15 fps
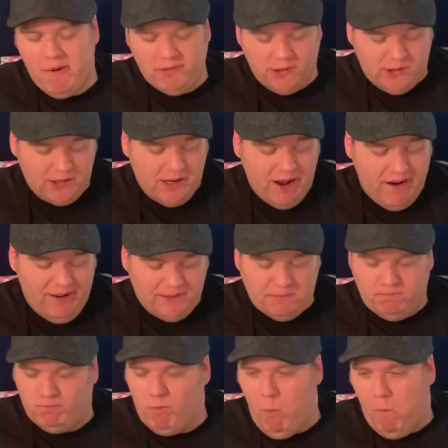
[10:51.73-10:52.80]
I still got
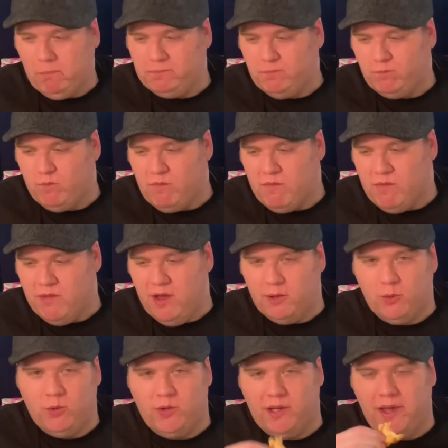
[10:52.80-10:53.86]
another
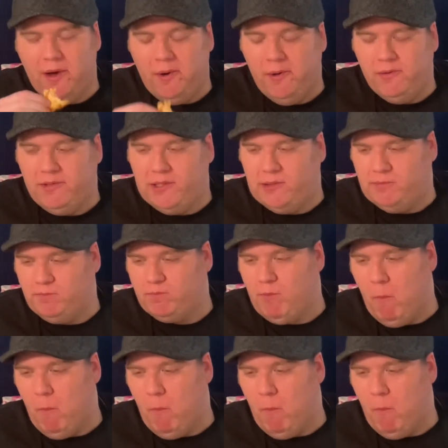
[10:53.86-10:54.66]
one to go and then